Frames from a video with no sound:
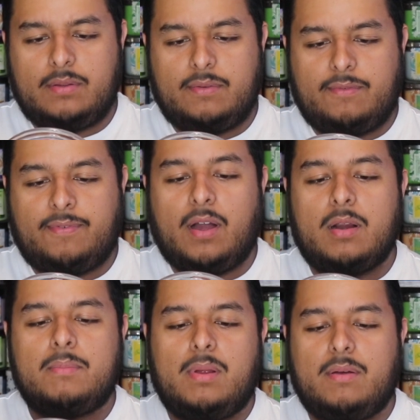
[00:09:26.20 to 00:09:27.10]

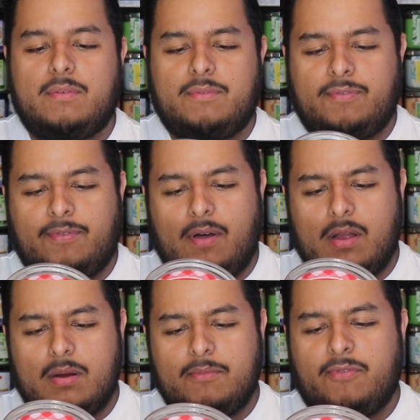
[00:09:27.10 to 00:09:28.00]
farm
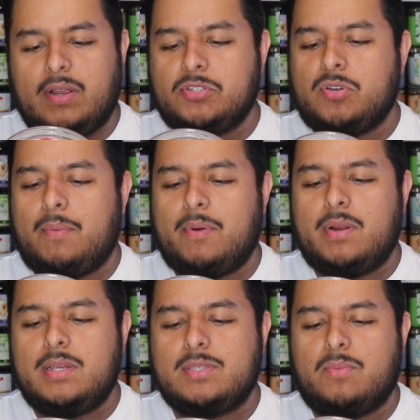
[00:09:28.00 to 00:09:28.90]
fresh
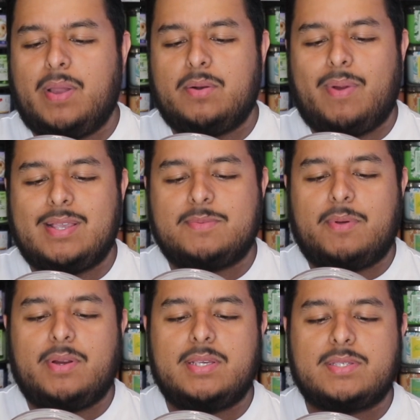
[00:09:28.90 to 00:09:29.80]
strawberries, red
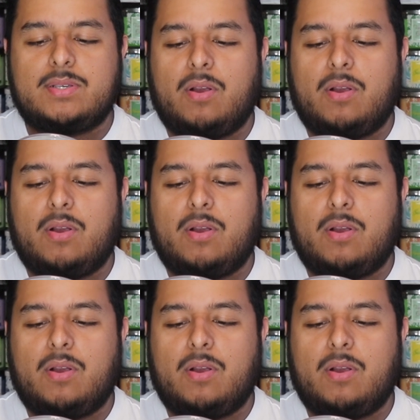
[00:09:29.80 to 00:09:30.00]
raspberries,